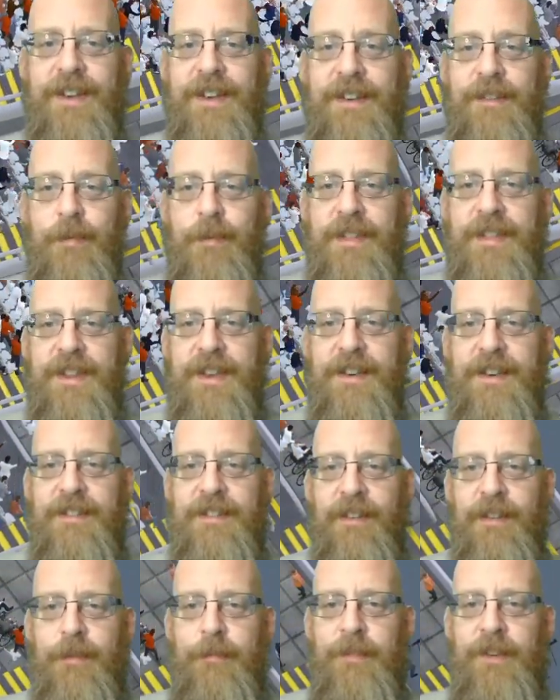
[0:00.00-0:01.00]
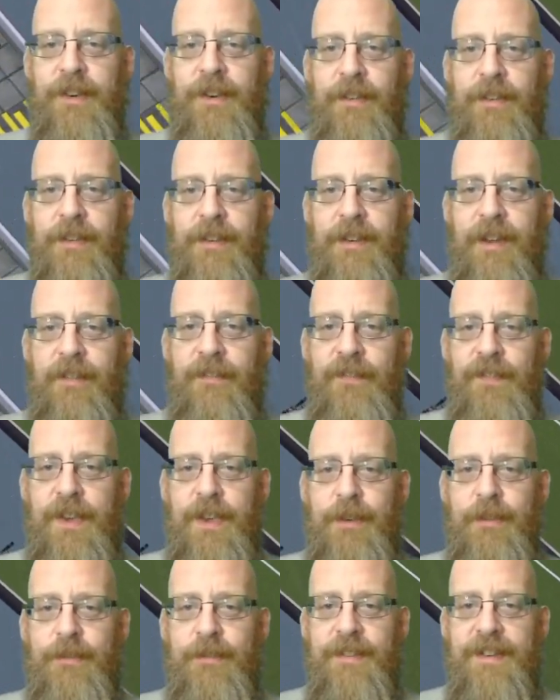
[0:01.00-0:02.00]
That's one thing. Tottenham have gotten a
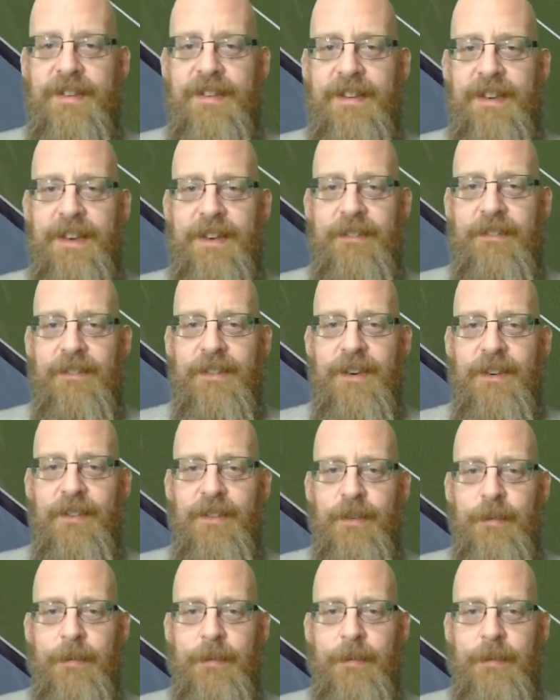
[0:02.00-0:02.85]
few disallowed goals.